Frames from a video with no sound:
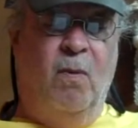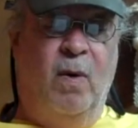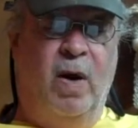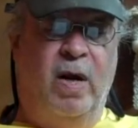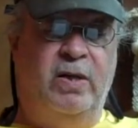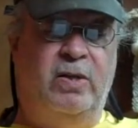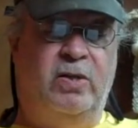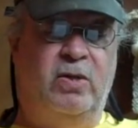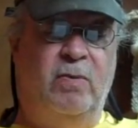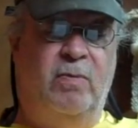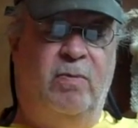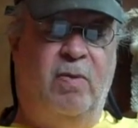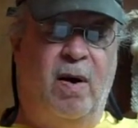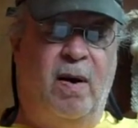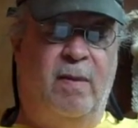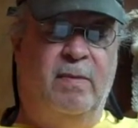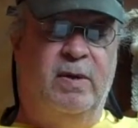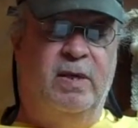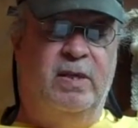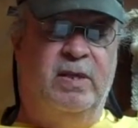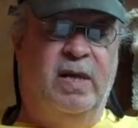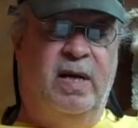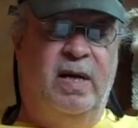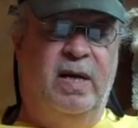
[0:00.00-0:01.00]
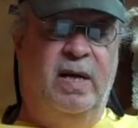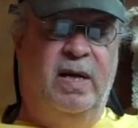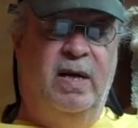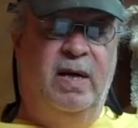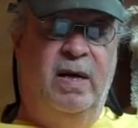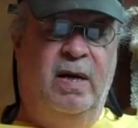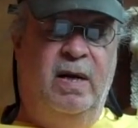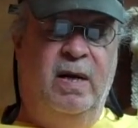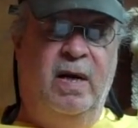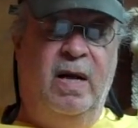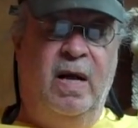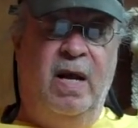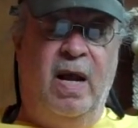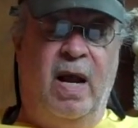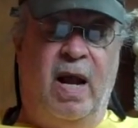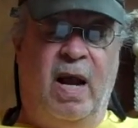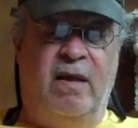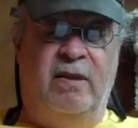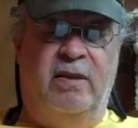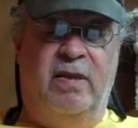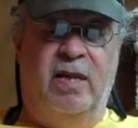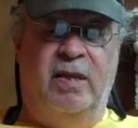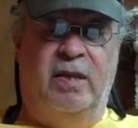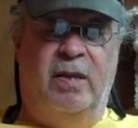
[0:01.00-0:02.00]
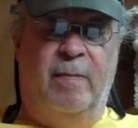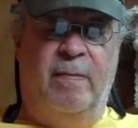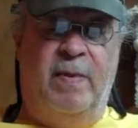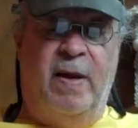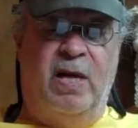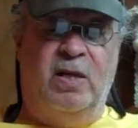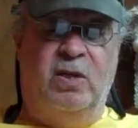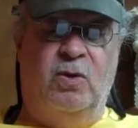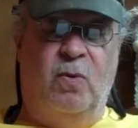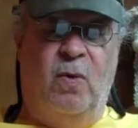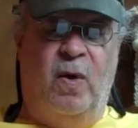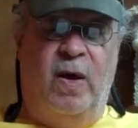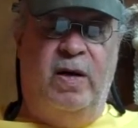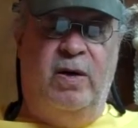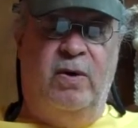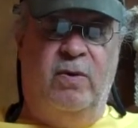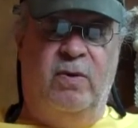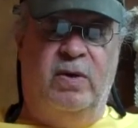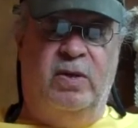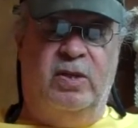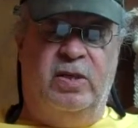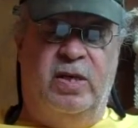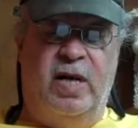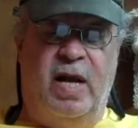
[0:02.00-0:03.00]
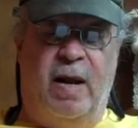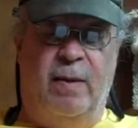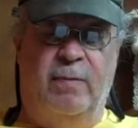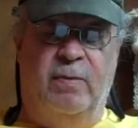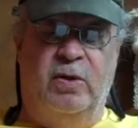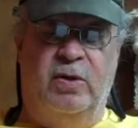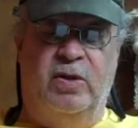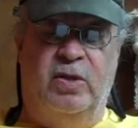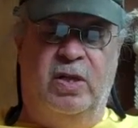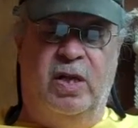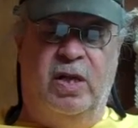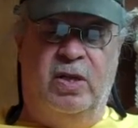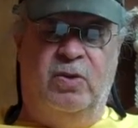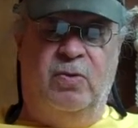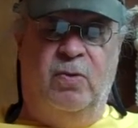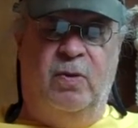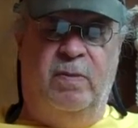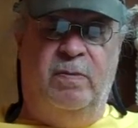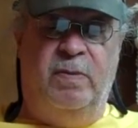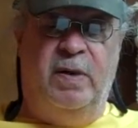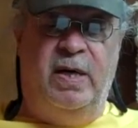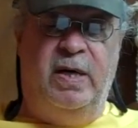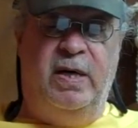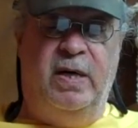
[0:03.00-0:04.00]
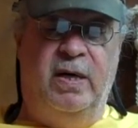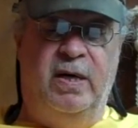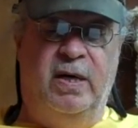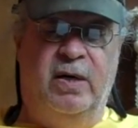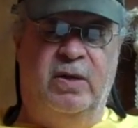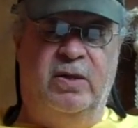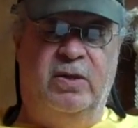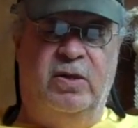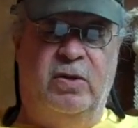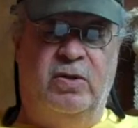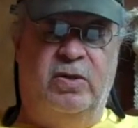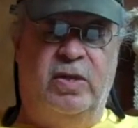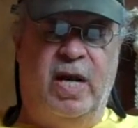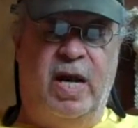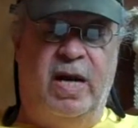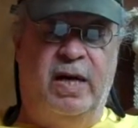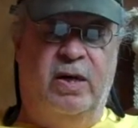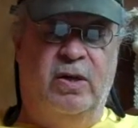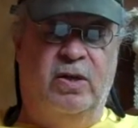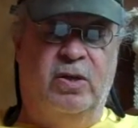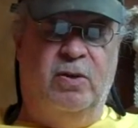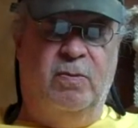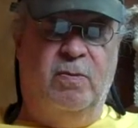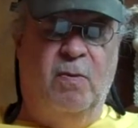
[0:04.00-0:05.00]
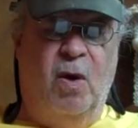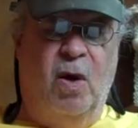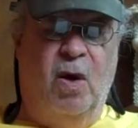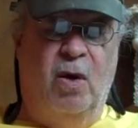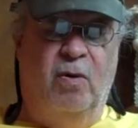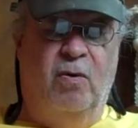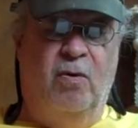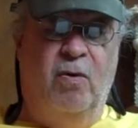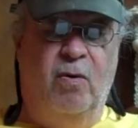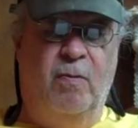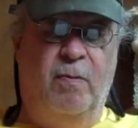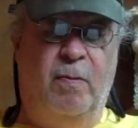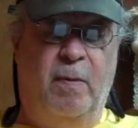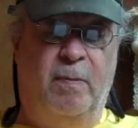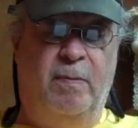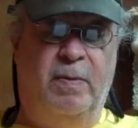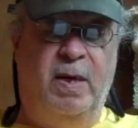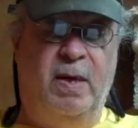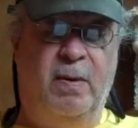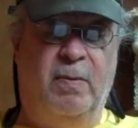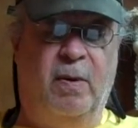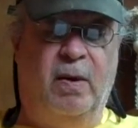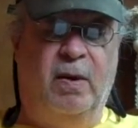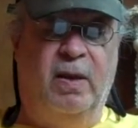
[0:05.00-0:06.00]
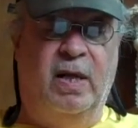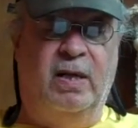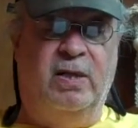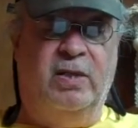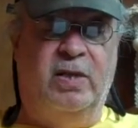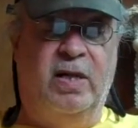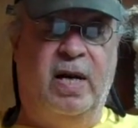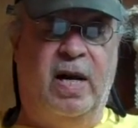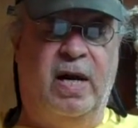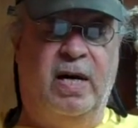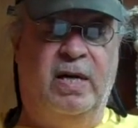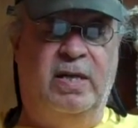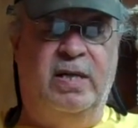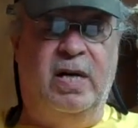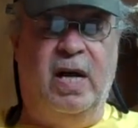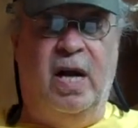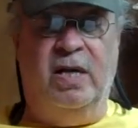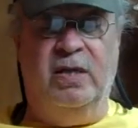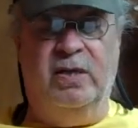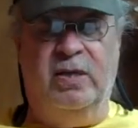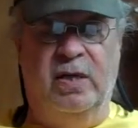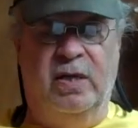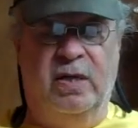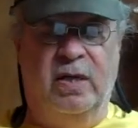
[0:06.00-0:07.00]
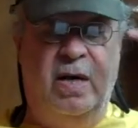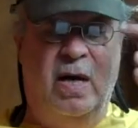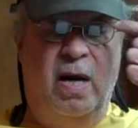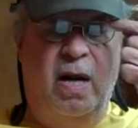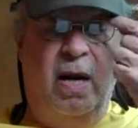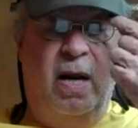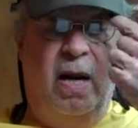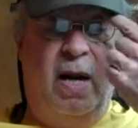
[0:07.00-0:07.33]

White supremacy? I think the best way to establish this would be to take a small group of people, let's say a dozen,